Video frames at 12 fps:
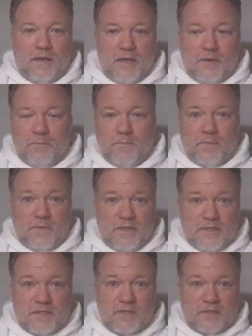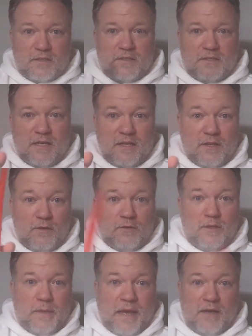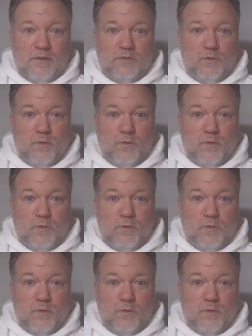Now, this is not the only panel